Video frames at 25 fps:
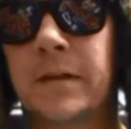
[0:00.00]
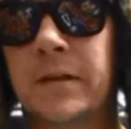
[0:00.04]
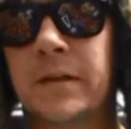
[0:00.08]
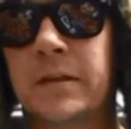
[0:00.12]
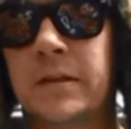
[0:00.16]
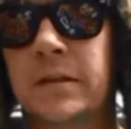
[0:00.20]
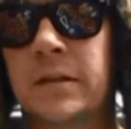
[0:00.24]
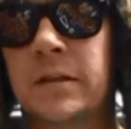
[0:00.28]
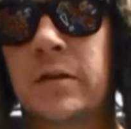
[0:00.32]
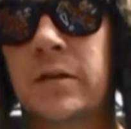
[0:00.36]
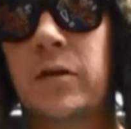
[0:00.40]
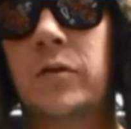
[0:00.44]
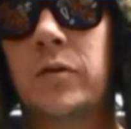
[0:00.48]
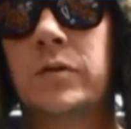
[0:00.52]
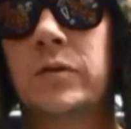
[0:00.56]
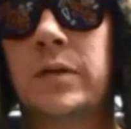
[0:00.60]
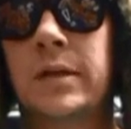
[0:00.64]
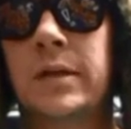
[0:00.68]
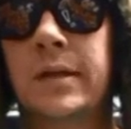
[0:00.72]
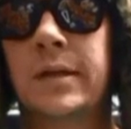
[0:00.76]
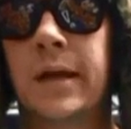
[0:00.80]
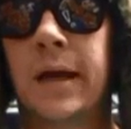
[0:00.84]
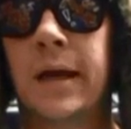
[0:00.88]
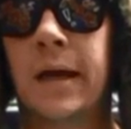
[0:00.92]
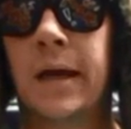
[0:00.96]
0
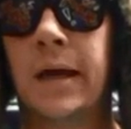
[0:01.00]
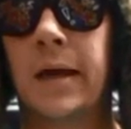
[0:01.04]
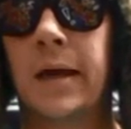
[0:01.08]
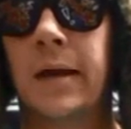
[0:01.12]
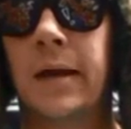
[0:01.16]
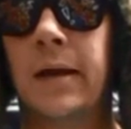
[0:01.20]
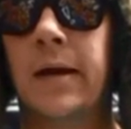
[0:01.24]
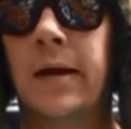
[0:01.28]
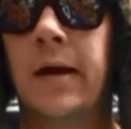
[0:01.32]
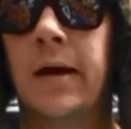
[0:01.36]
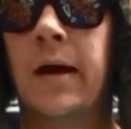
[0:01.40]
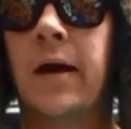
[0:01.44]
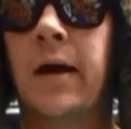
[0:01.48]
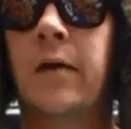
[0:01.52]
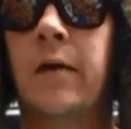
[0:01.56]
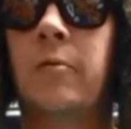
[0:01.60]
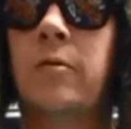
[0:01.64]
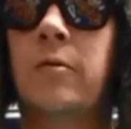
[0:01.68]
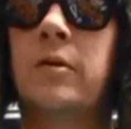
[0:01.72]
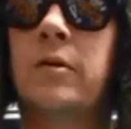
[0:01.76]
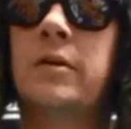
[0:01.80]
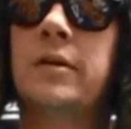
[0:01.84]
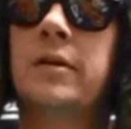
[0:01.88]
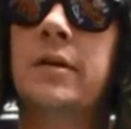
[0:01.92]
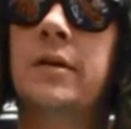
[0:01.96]
to 10, I
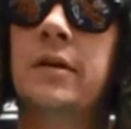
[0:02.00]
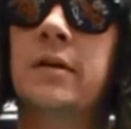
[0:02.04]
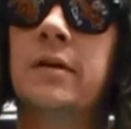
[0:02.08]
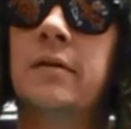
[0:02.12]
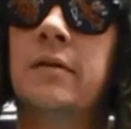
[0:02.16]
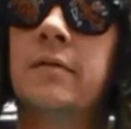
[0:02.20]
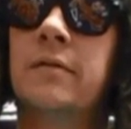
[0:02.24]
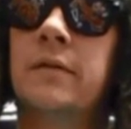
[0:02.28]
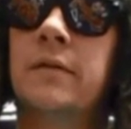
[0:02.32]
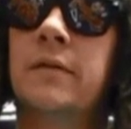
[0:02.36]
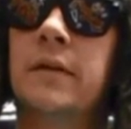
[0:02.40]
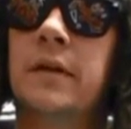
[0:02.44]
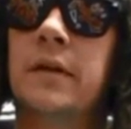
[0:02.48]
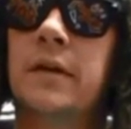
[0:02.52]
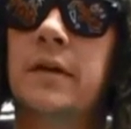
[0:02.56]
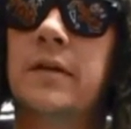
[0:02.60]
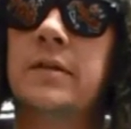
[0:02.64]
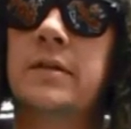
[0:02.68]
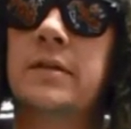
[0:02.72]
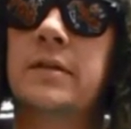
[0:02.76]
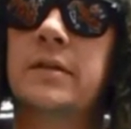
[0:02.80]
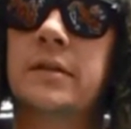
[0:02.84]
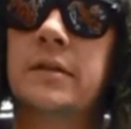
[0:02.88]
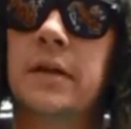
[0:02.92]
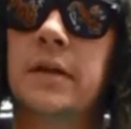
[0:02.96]
would give
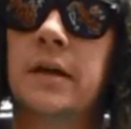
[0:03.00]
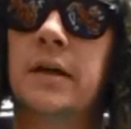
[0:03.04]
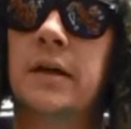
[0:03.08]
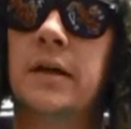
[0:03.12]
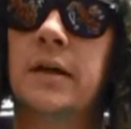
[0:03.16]
this,